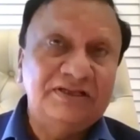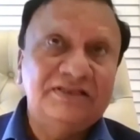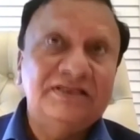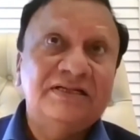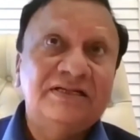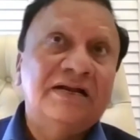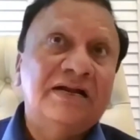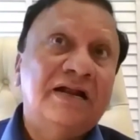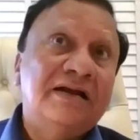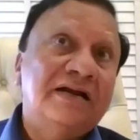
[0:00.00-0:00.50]

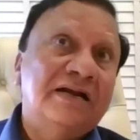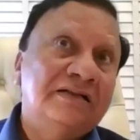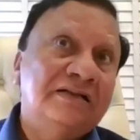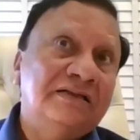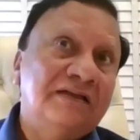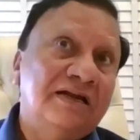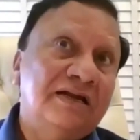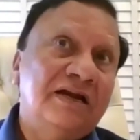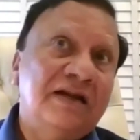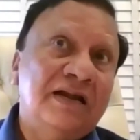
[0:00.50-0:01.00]
This is
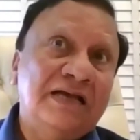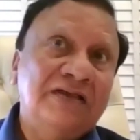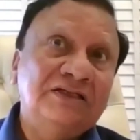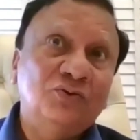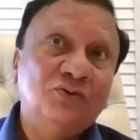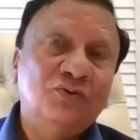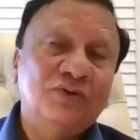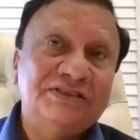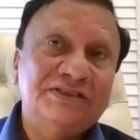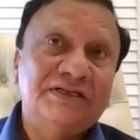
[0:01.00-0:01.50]
the
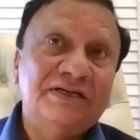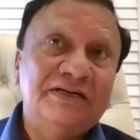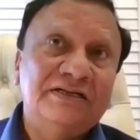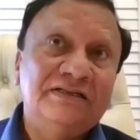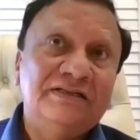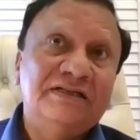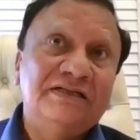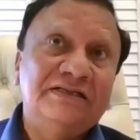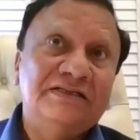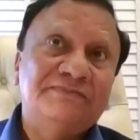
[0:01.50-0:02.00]
last question
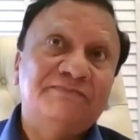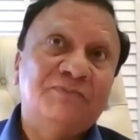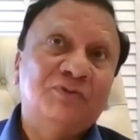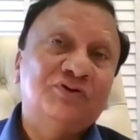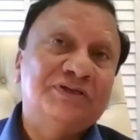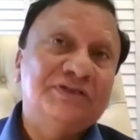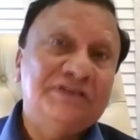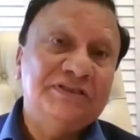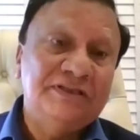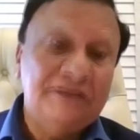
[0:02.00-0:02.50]
in this
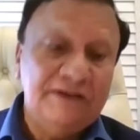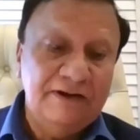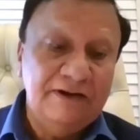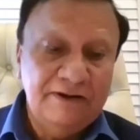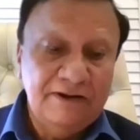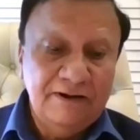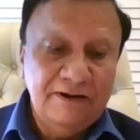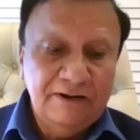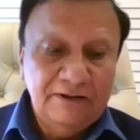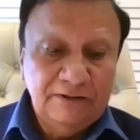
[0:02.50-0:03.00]
procedure.
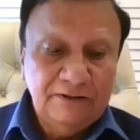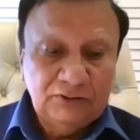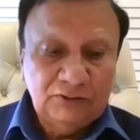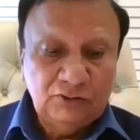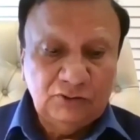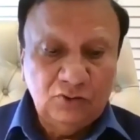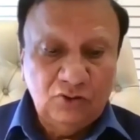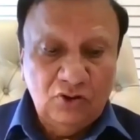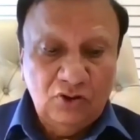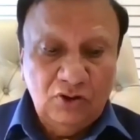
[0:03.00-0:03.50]

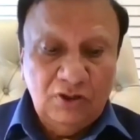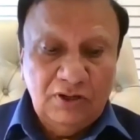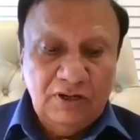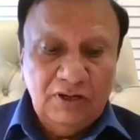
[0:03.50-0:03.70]
So,